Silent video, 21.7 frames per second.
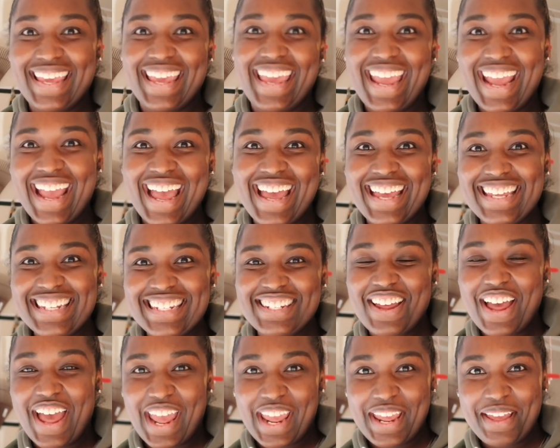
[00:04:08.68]
Hey guys,
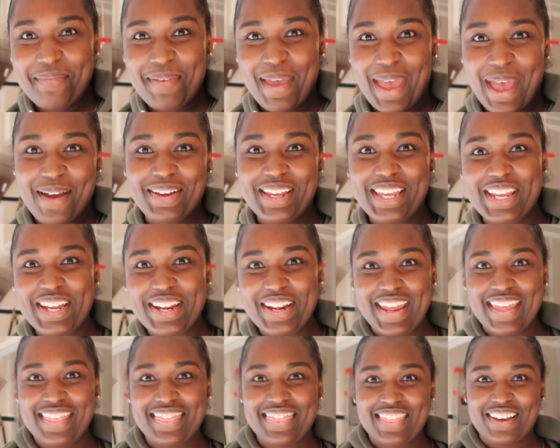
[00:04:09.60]
I am out here
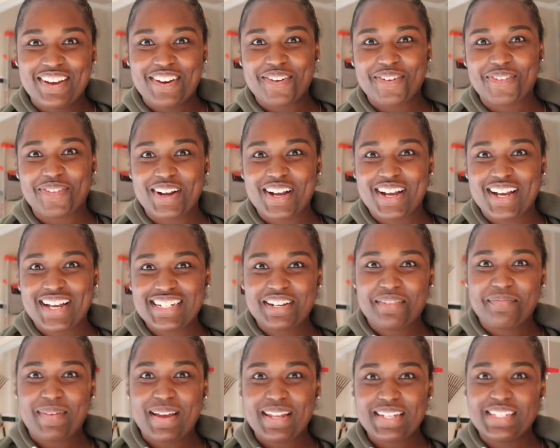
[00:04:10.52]
in the garage.
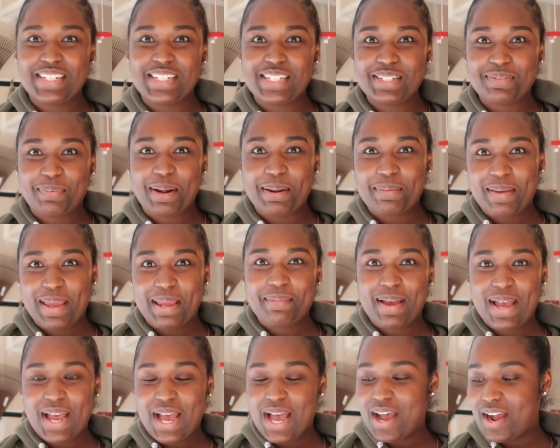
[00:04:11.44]
I'm about to spray paint
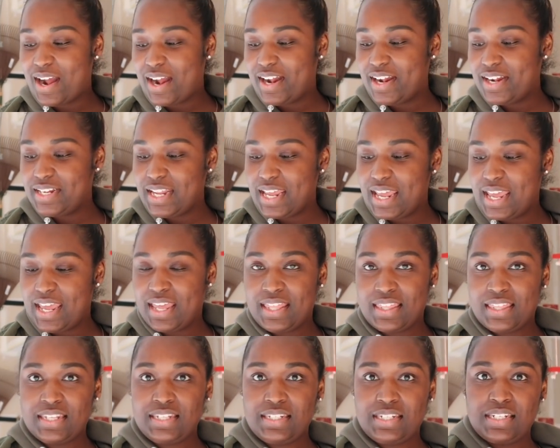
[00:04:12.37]
my heart,
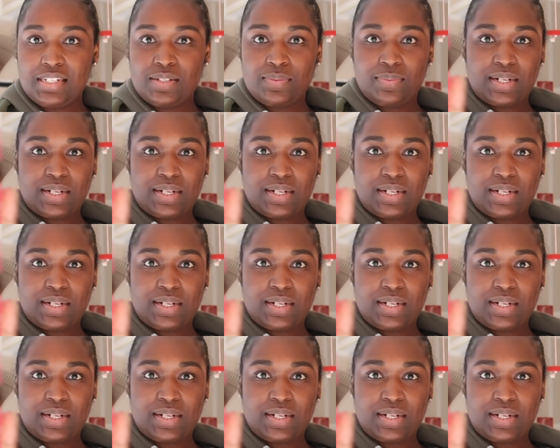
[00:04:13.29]
and this is